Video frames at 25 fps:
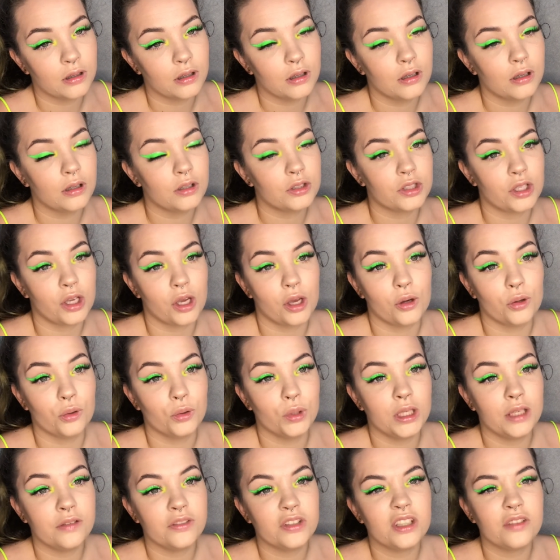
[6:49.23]
So
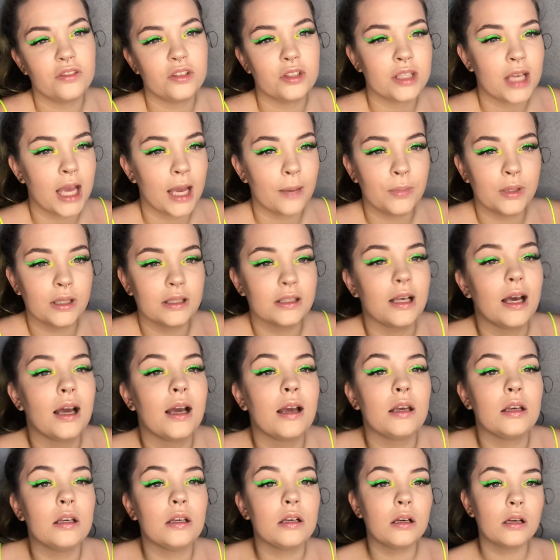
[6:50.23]
even if you type in
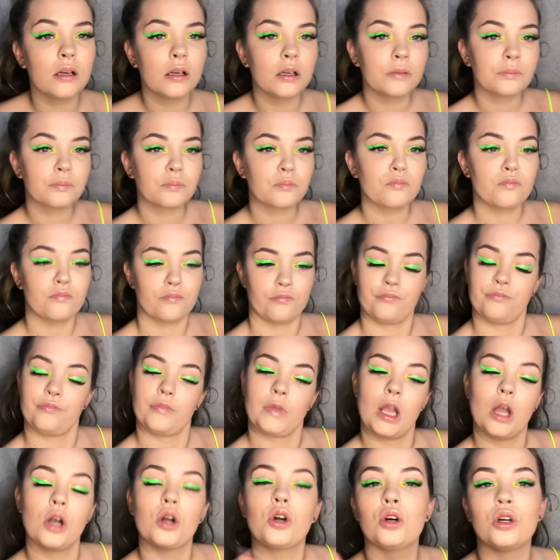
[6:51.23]
like
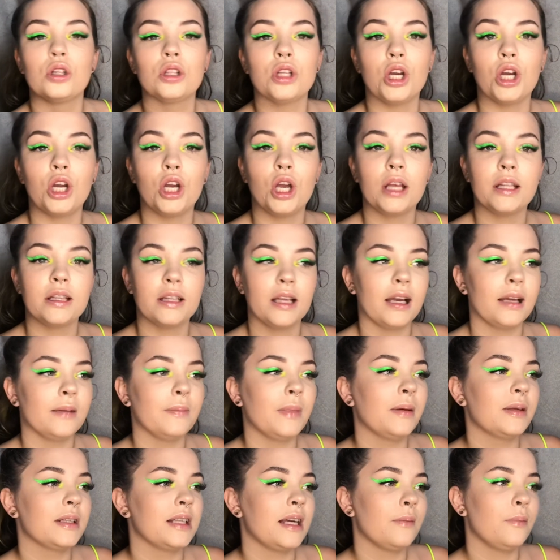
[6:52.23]
a colour and like maybe
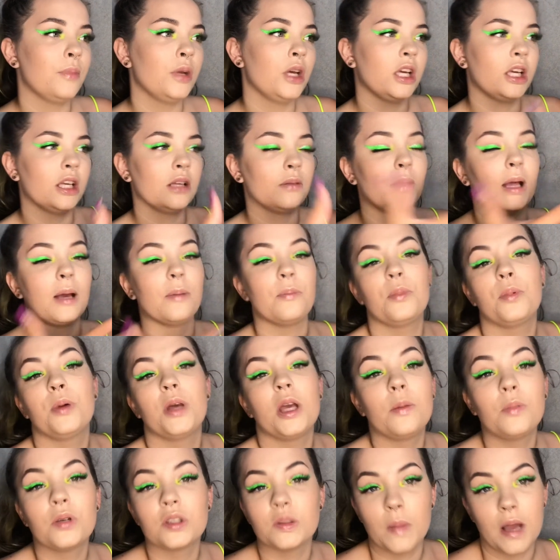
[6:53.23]
like
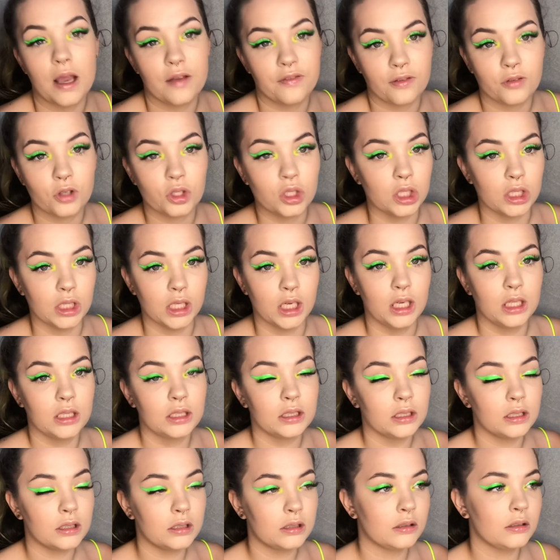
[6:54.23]
purple's my favourite colour,
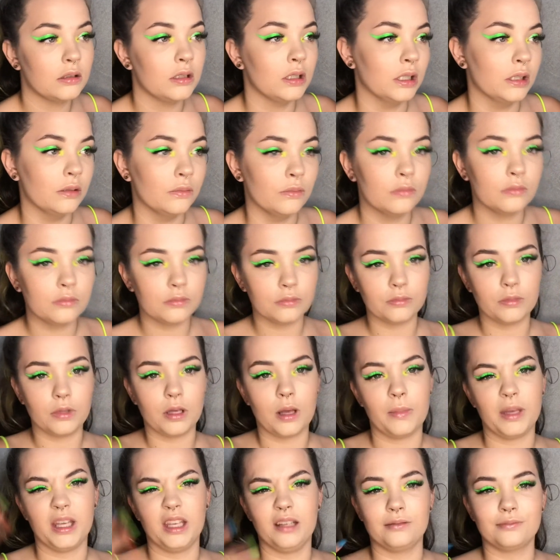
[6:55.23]
I
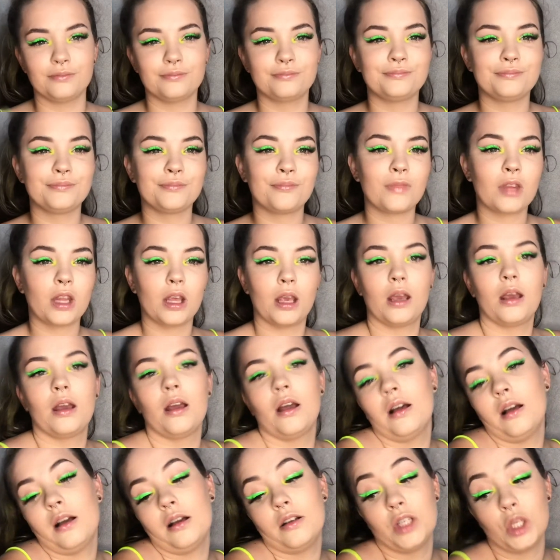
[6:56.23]
mean
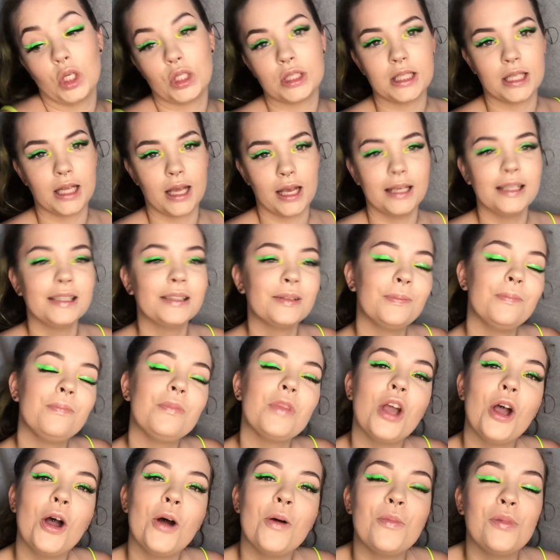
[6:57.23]
not today
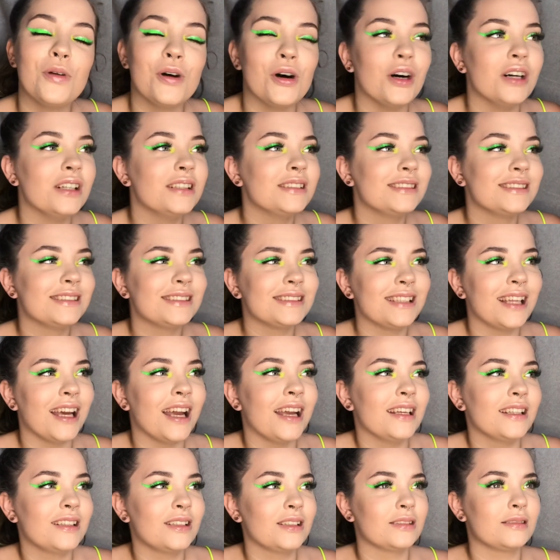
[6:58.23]
but
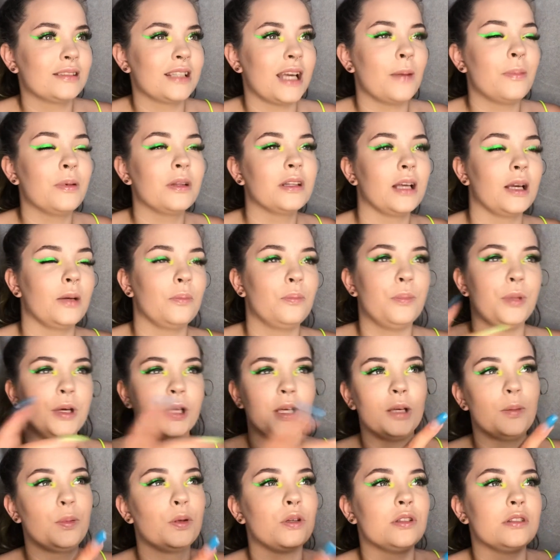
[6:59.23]
like type in like
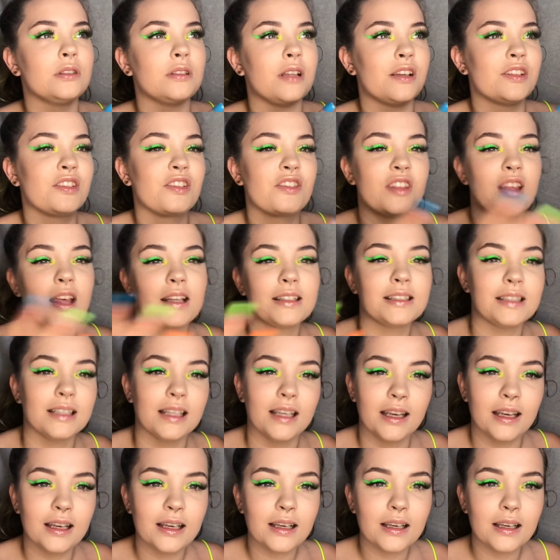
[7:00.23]
purple aesthetic